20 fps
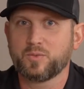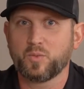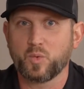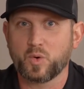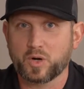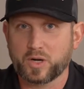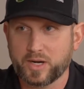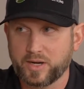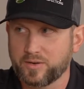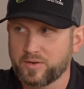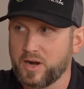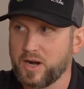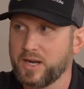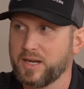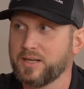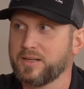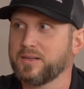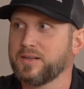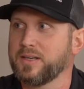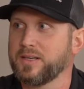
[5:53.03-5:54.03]
working
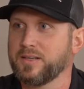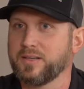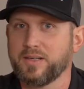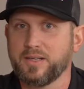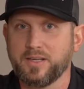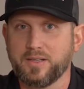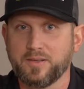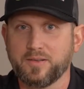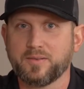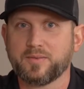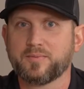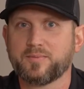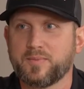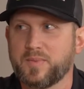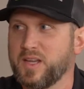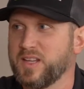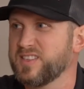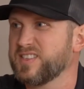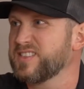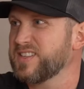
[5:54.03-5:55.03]
right and
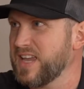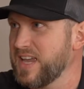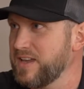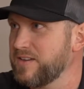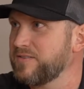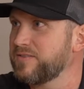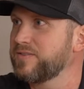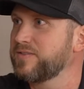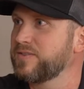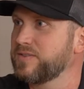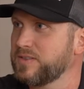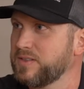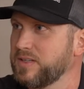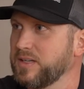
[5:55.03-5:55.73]
safe